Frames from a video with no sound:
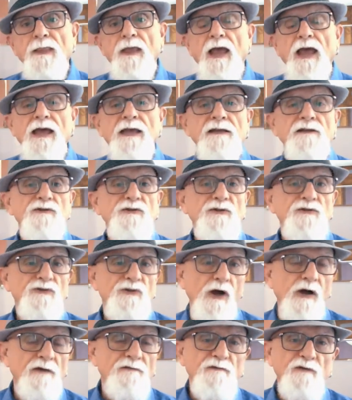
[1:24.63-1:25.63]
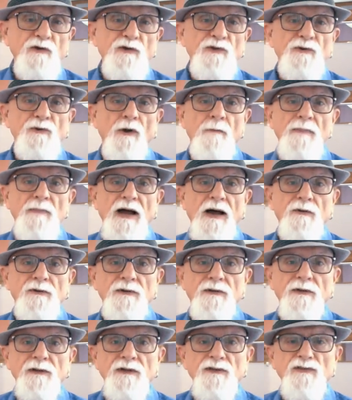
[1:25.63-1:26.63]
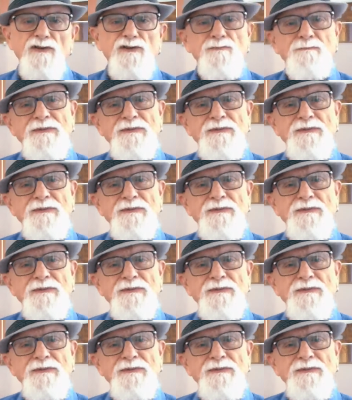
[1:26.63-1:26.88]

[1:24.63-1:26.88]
and to talk further about this